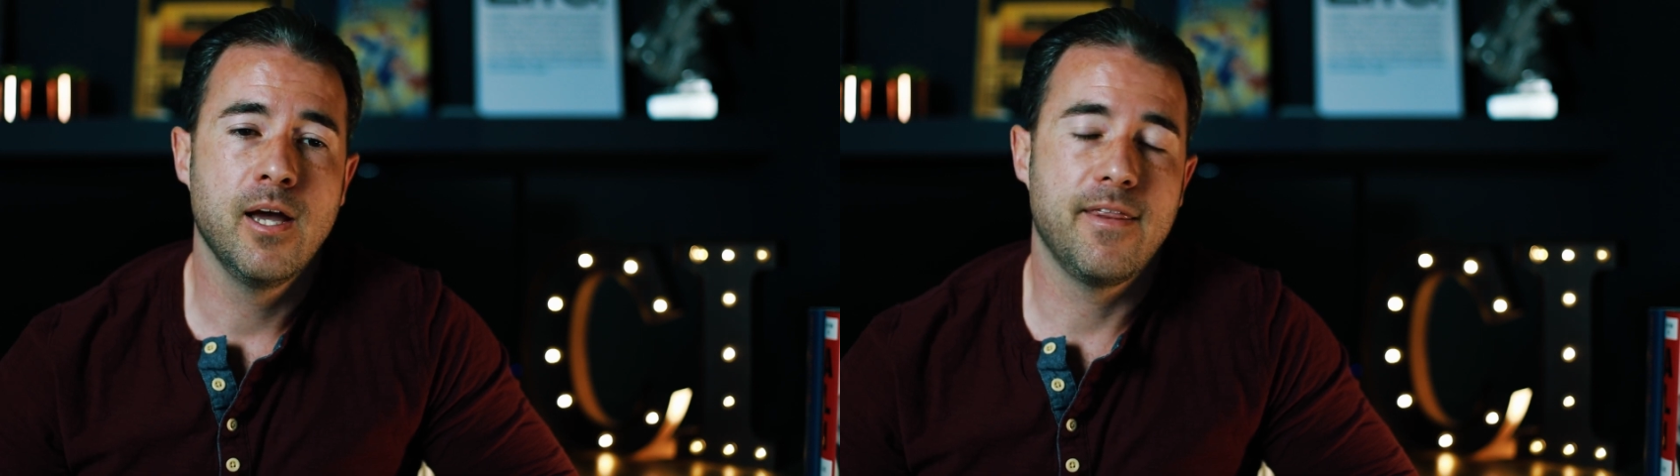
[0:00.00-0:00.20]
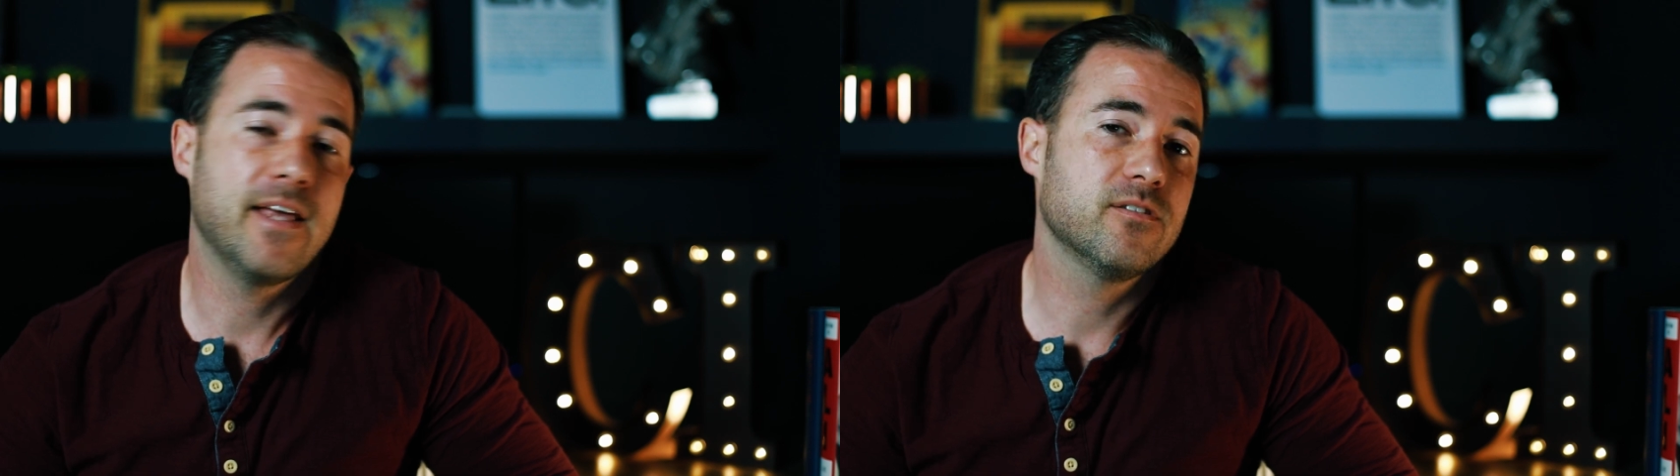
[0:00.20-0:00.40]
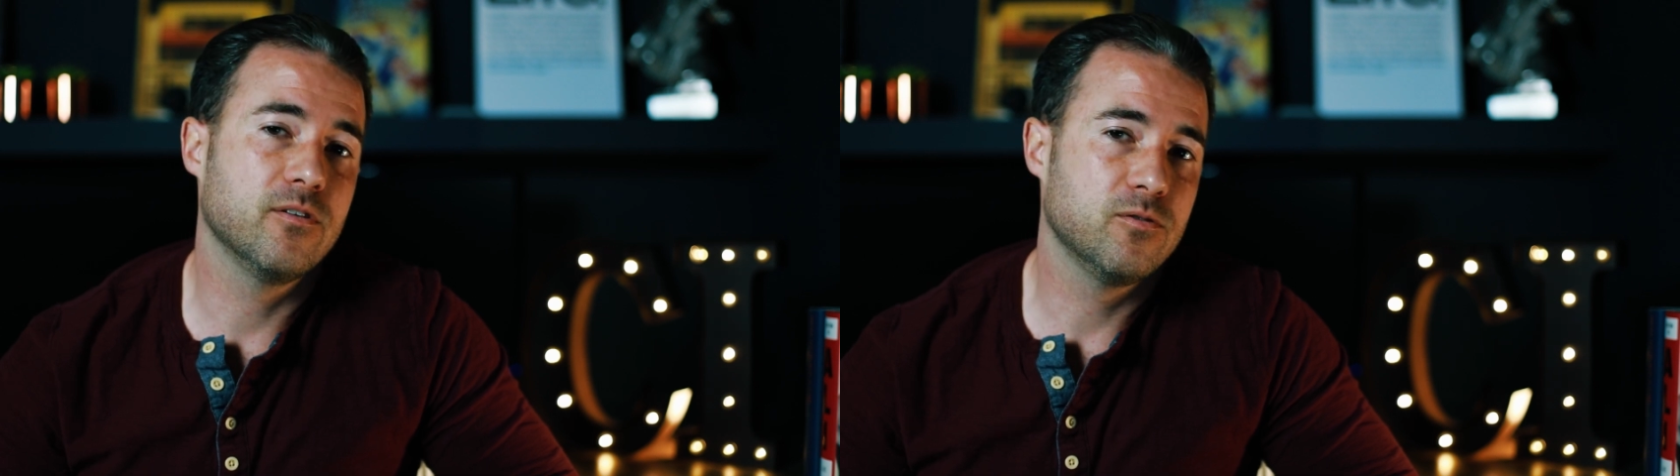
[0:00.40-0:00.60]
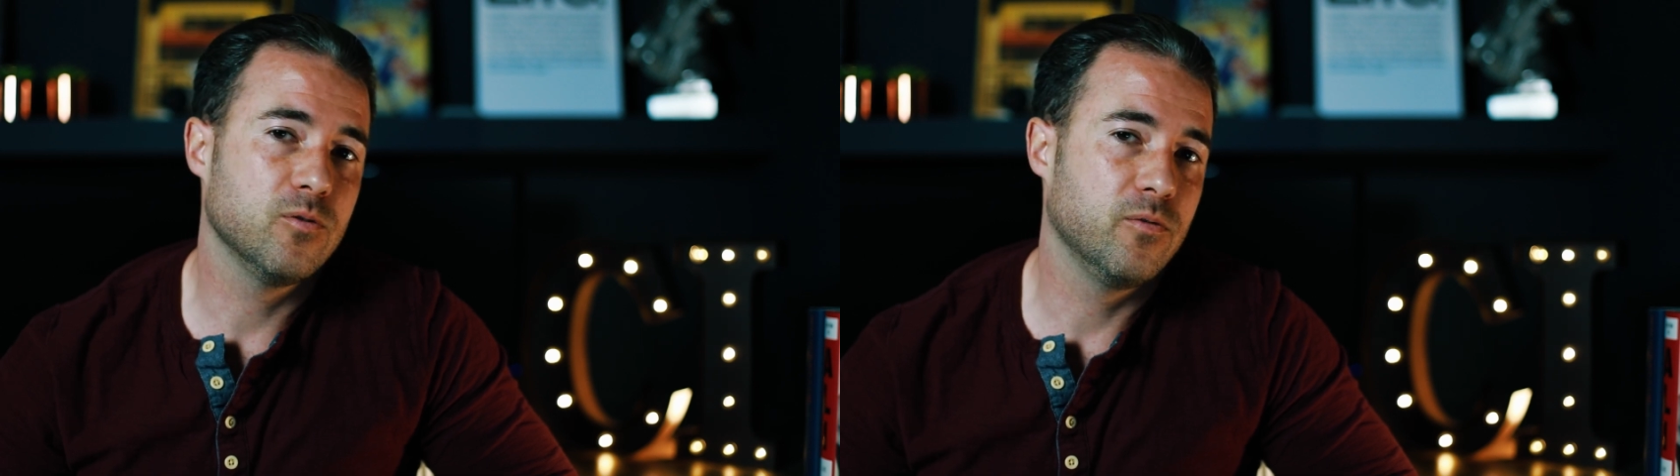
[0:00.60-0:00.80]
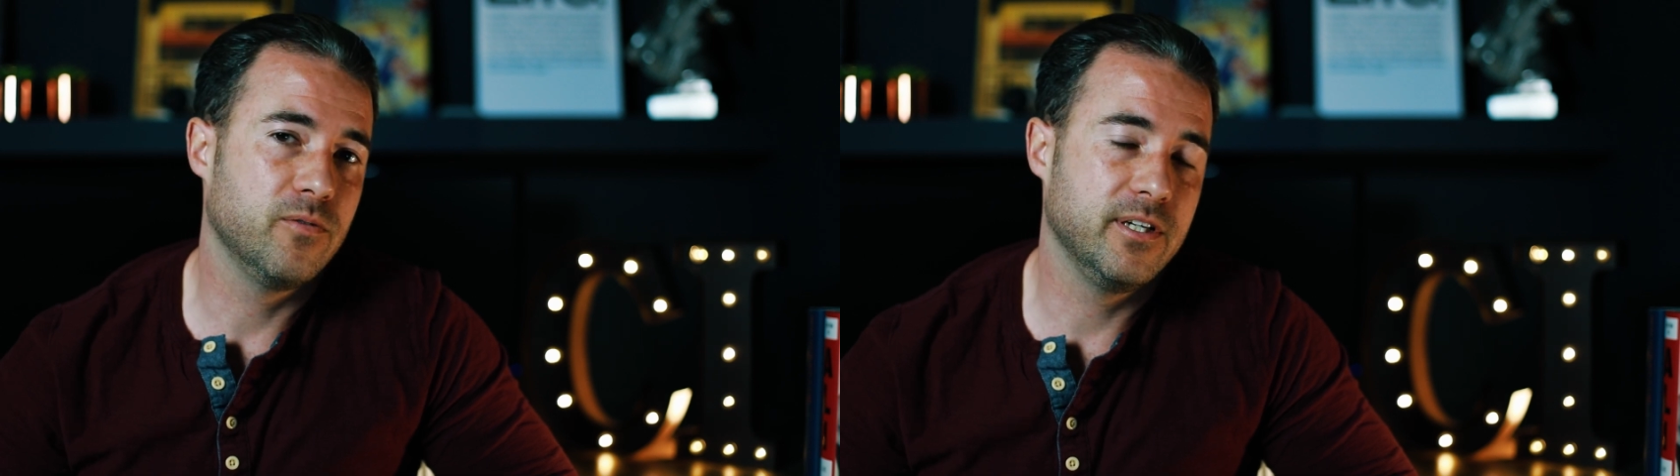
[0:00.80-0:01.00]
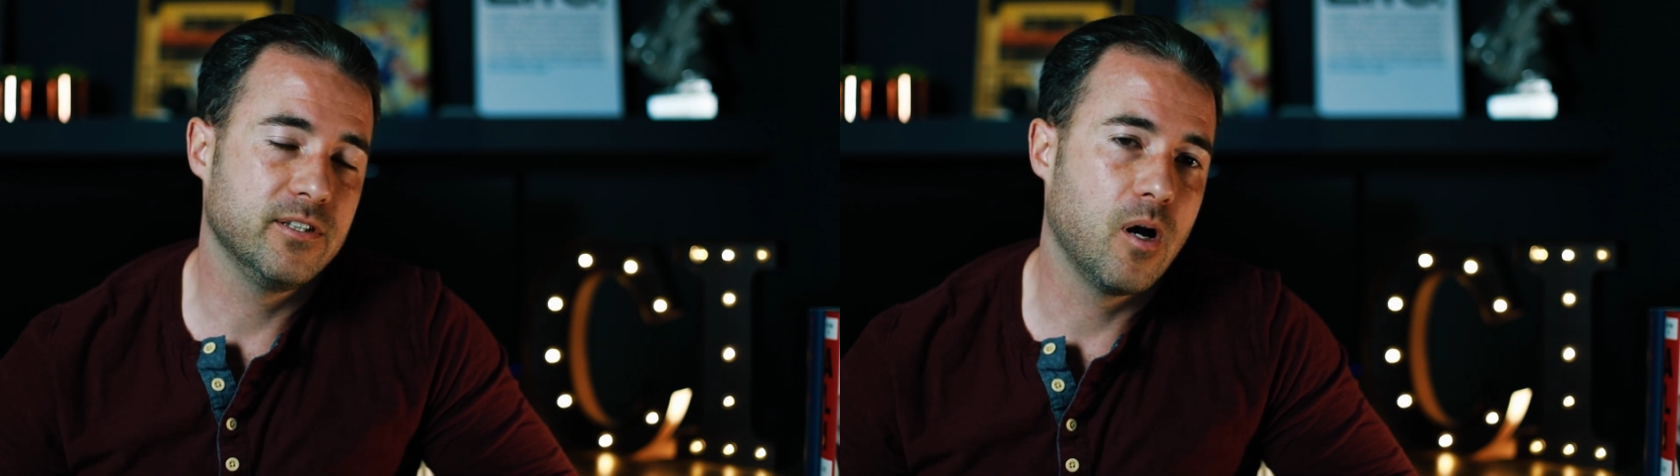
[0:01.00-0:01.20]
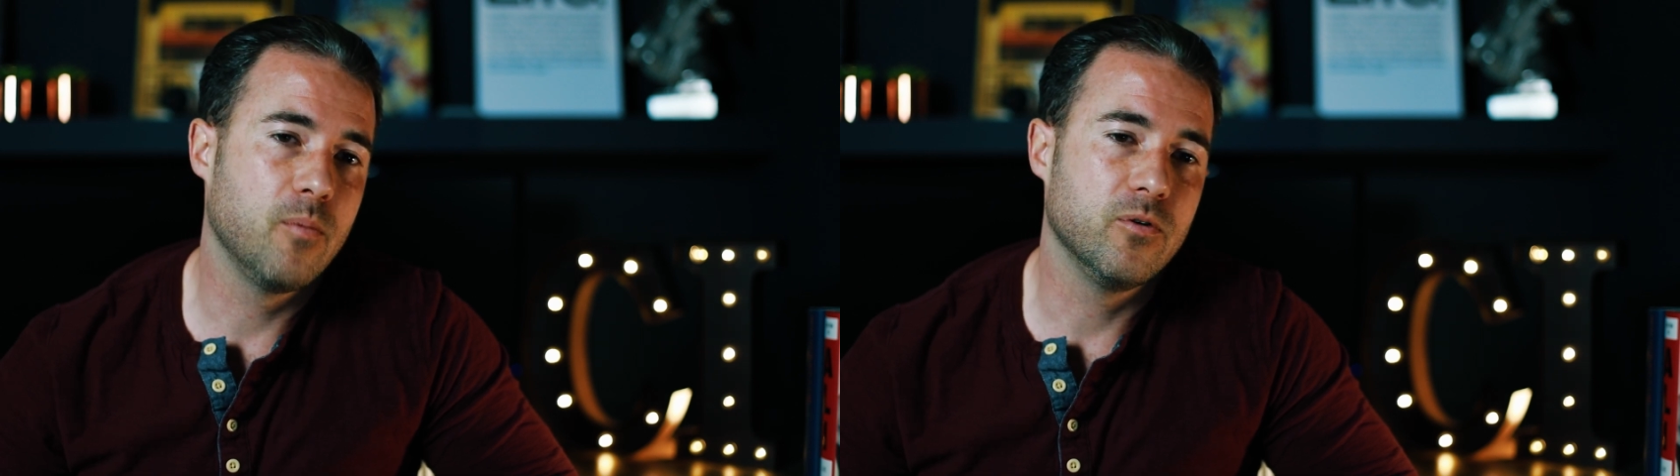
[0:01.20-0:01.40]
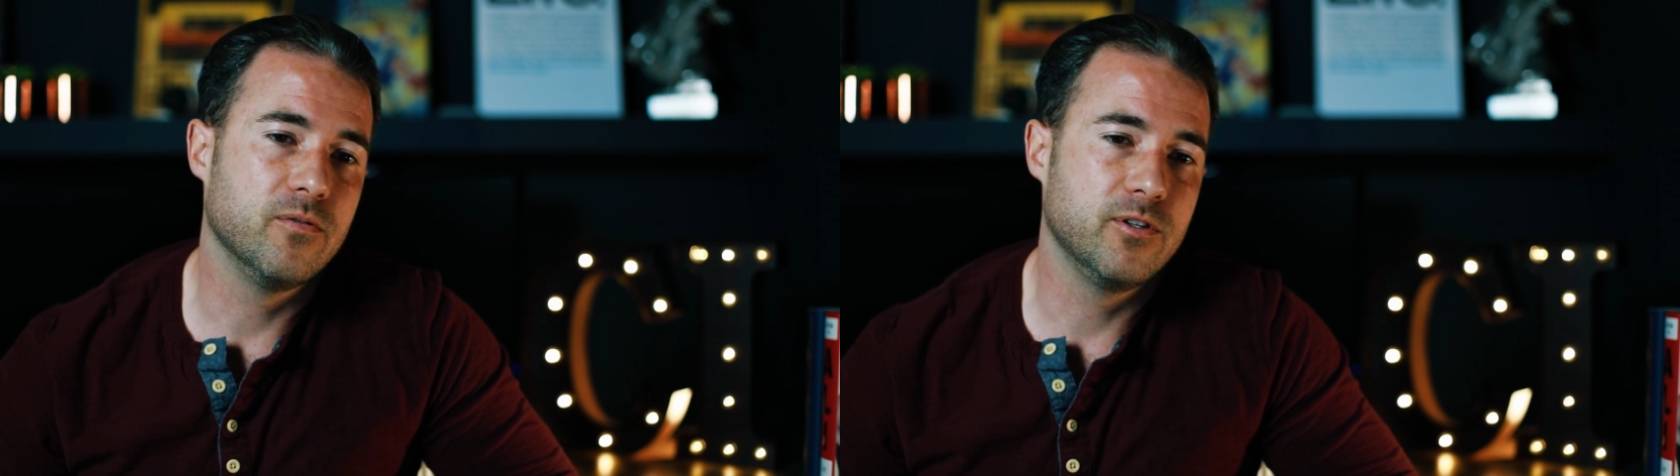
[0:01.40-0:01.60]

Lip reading: And that's the sort of example of